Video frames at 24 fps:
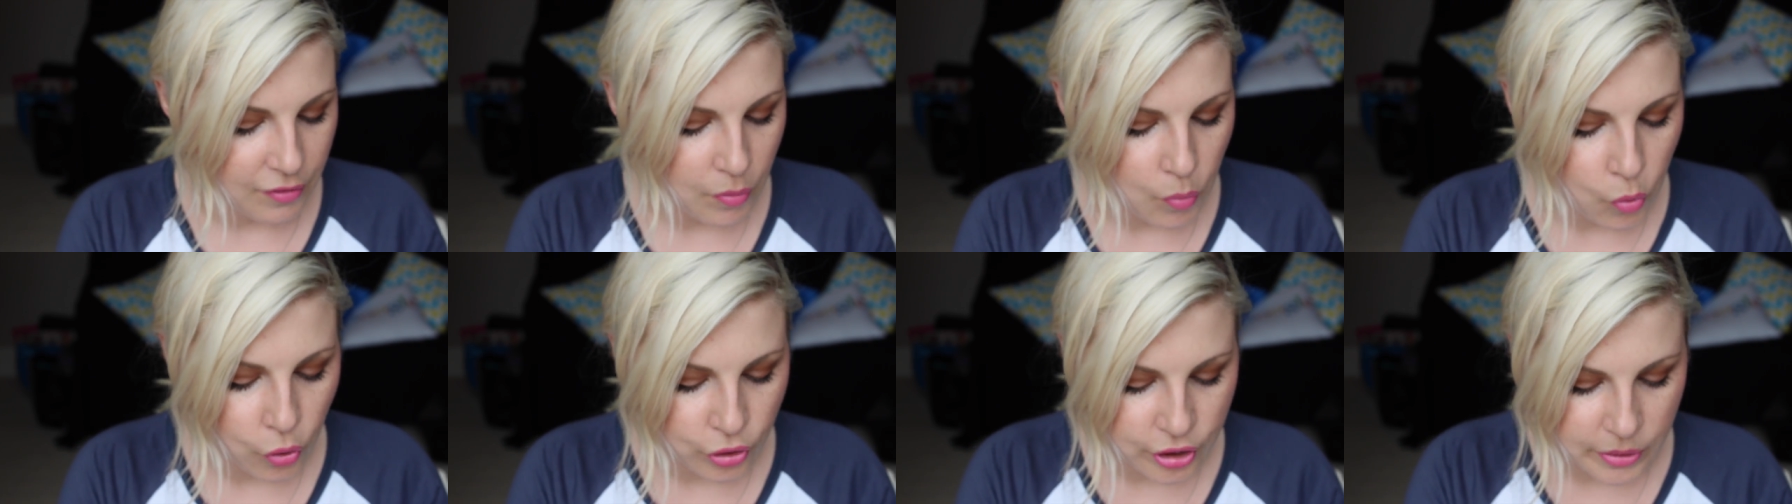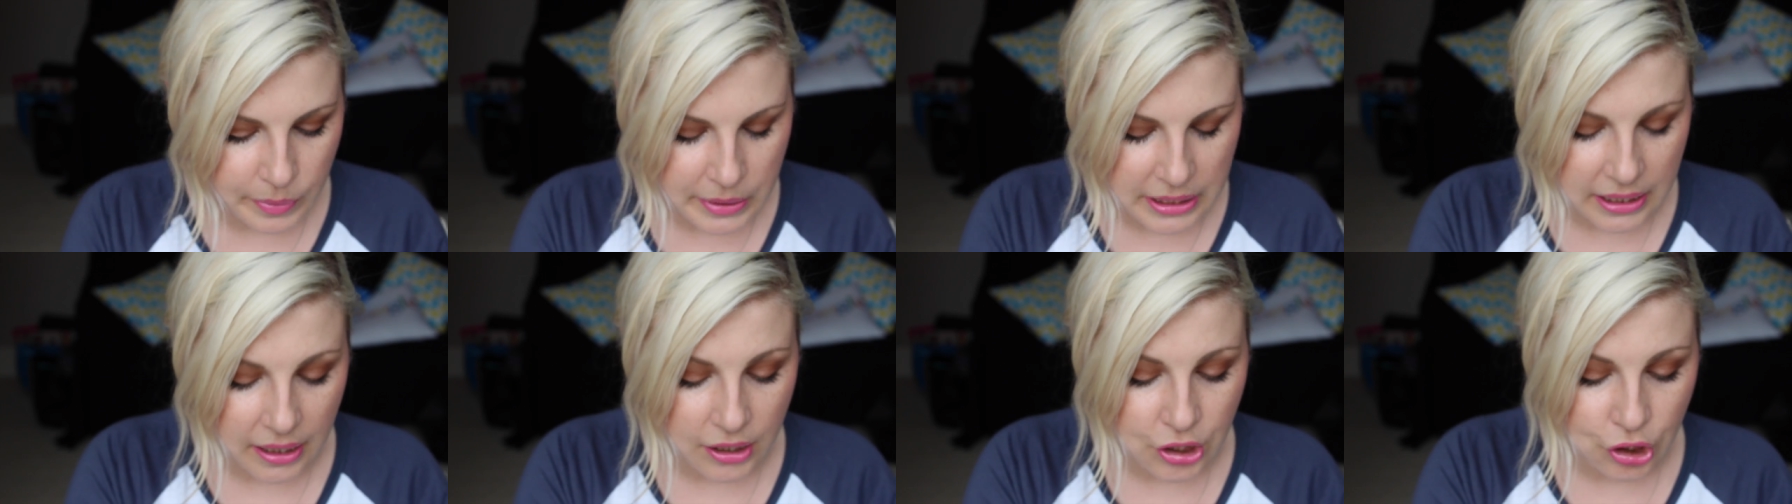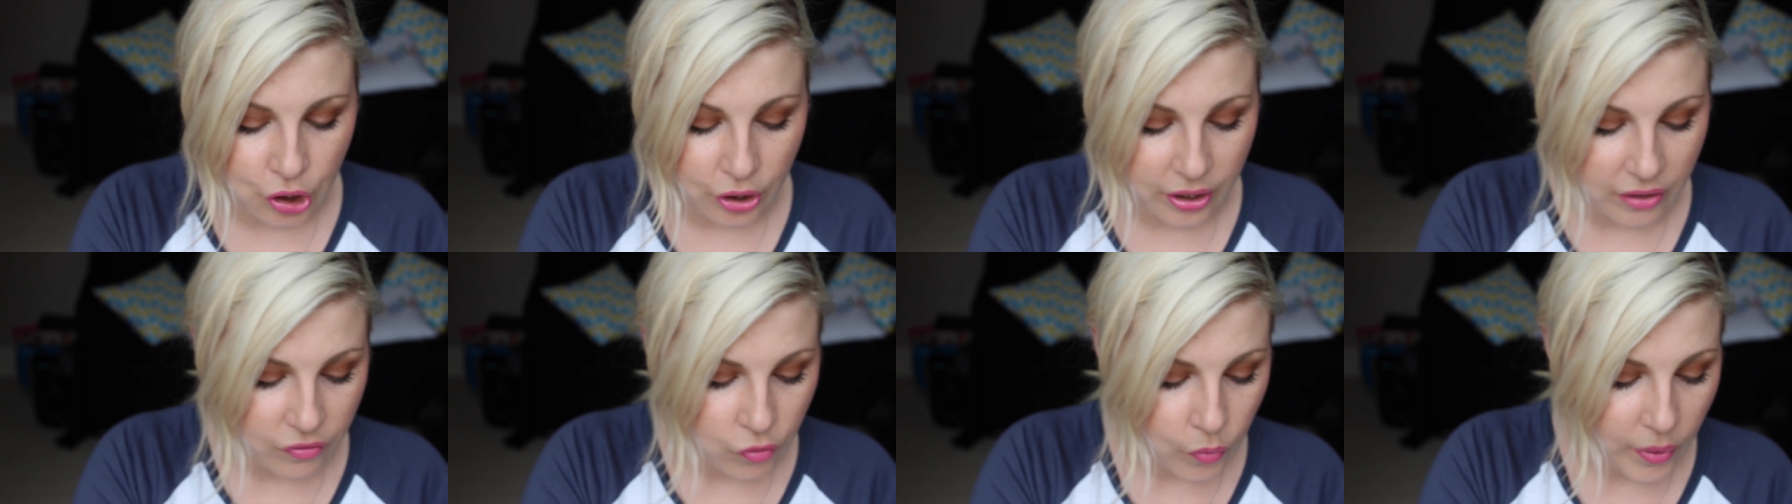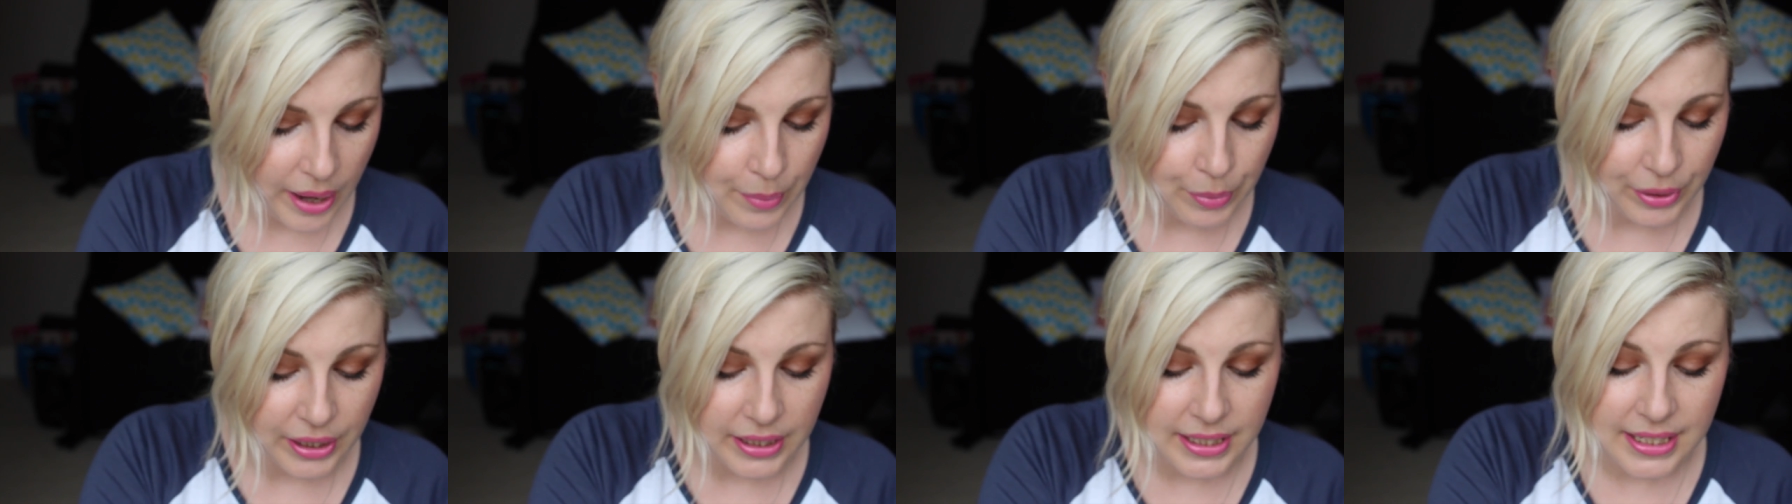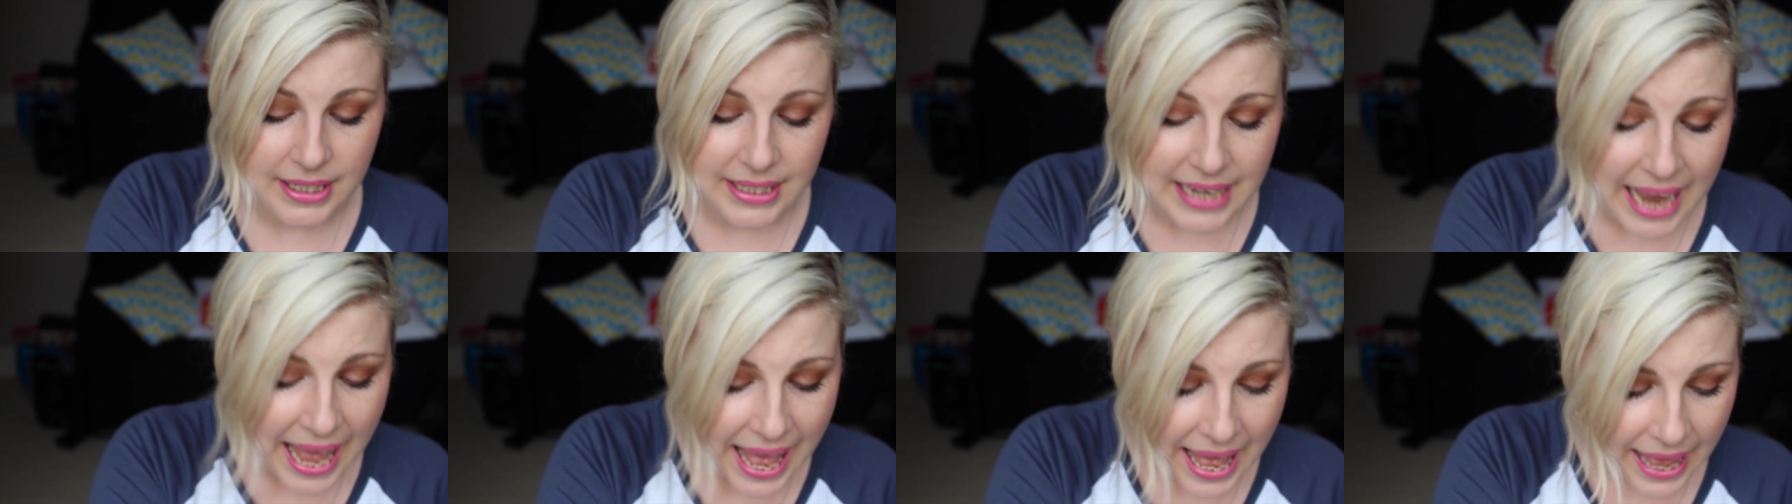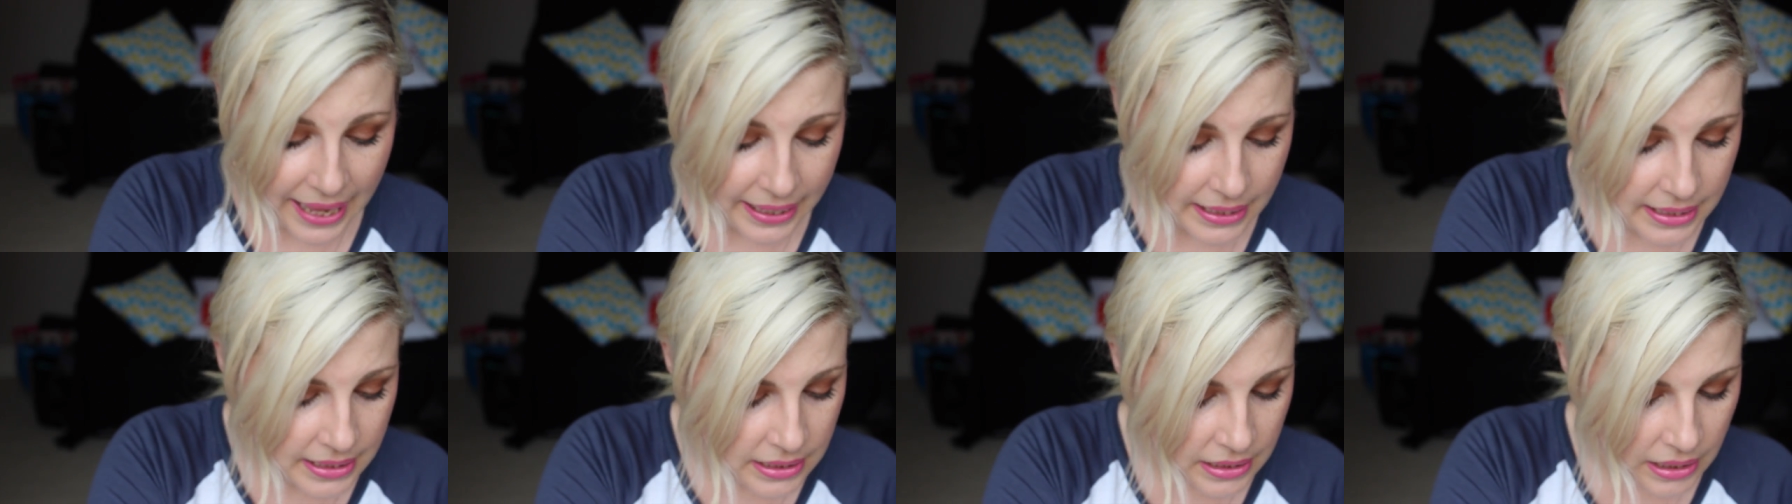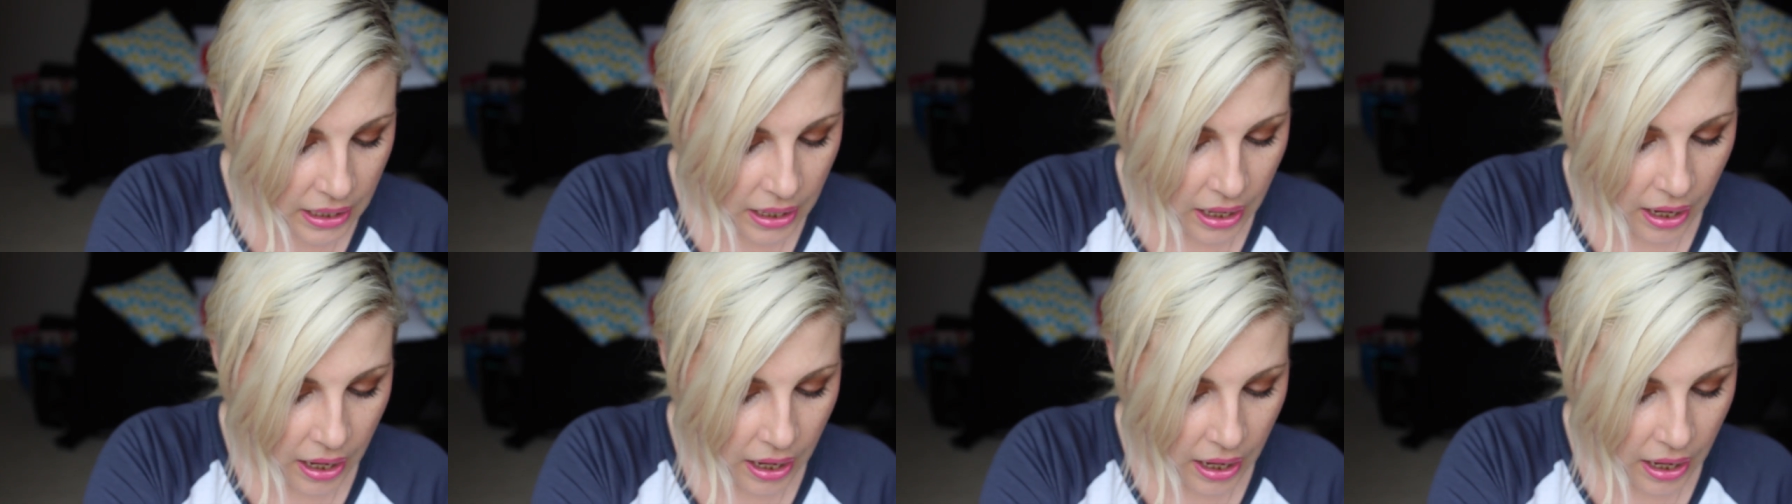of a more substantial giveaway, but instead